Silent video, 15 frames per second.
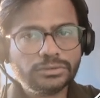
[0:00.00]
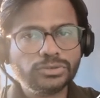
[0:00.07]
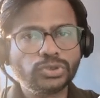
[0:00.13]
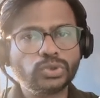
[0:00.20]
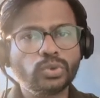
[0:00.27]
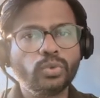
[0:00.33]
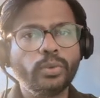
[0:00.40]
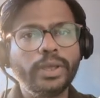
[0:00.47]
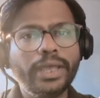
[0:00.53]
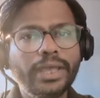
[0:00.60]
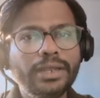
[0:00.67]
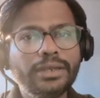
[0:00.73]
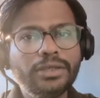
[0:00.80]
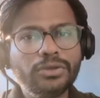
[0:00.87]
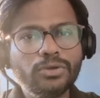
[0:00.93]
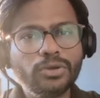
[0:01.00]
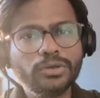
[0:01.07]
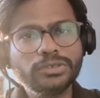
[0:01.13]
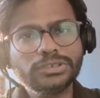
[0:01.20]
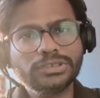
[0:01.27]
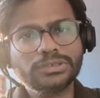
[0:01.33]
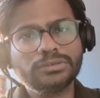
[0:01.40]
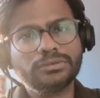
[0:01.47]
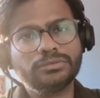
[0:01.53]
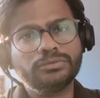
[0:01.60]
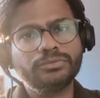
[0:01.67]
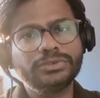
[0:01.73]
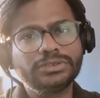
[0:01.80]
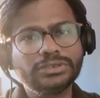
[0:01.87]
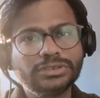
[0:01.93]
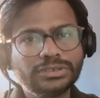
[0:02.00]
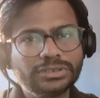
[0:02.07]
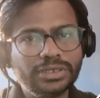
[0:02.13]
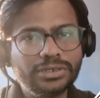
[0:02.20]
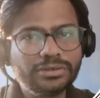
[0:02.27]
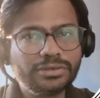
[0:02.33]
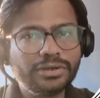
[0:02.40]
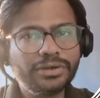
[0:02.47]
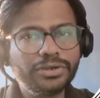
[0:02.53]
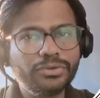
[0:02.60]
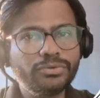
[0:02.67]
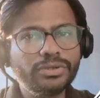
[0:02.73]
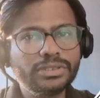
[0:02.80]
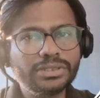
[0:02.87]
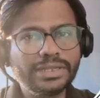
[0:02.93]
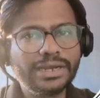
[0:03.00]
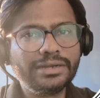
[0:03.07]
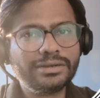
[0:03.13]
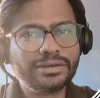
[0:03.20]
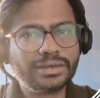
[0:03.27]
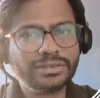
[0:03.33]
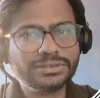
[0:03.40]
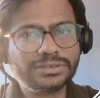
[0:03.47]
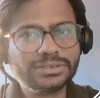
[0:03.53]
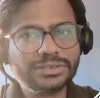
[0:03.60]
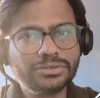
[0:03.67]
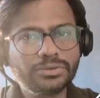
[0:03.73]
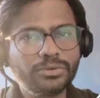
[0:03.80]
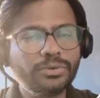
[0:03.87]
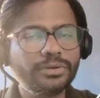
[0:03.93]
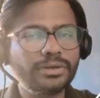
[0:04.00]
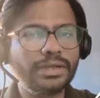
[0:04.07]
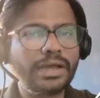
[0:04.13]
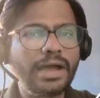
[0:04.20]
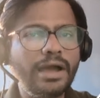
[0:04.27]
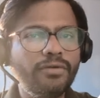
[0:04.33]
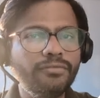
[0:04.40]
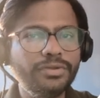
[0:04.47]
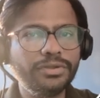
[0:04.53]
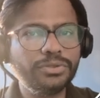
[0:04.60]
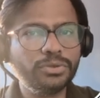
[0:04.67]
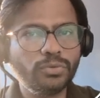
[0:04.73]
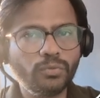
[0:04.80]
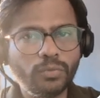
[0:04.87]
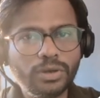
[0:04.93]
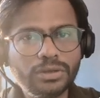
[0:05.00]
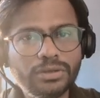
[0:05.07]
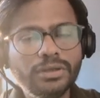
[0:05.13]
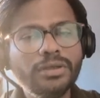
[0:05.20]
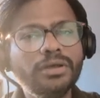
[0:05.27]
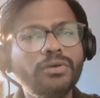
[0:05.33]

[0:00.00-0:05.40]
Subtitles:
So any cost which is incurred during that transit or after your work